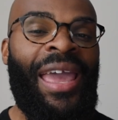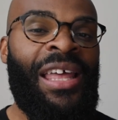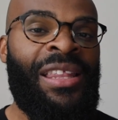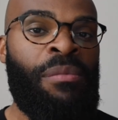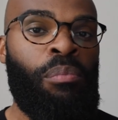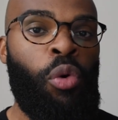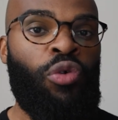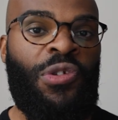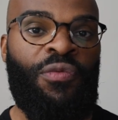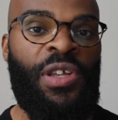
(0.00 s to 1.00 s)
And then
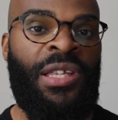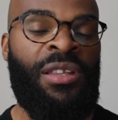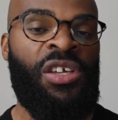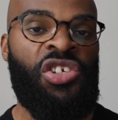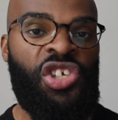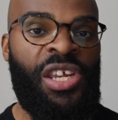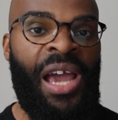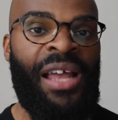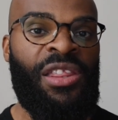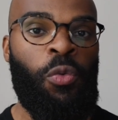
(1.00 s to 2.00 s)
most recently, she
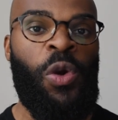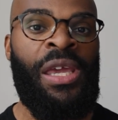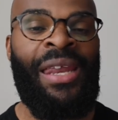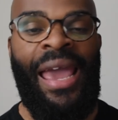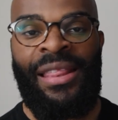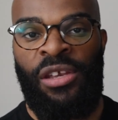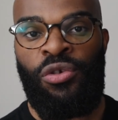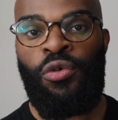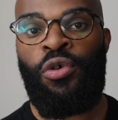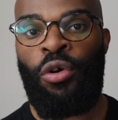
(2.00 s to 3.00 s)
got the win at the
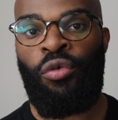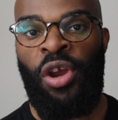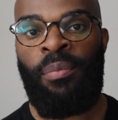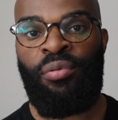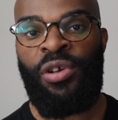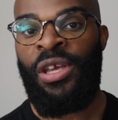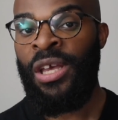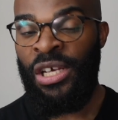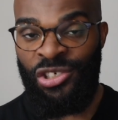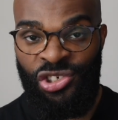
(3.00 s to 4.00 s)
New York Grand Prix
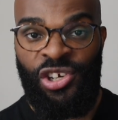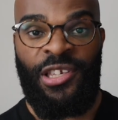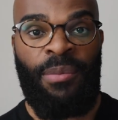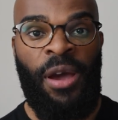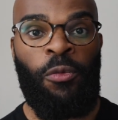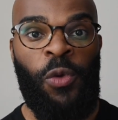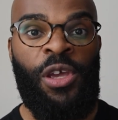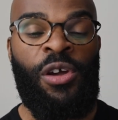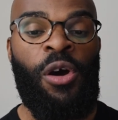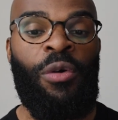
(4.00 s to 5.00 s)
just about a
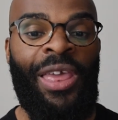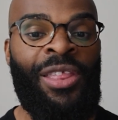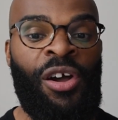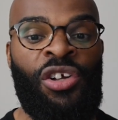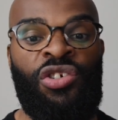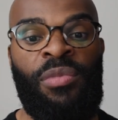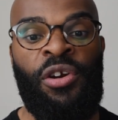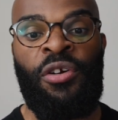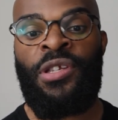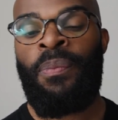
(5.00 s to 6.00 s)
week ago in the 100
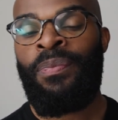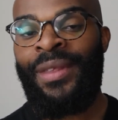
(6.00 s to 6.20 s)
meters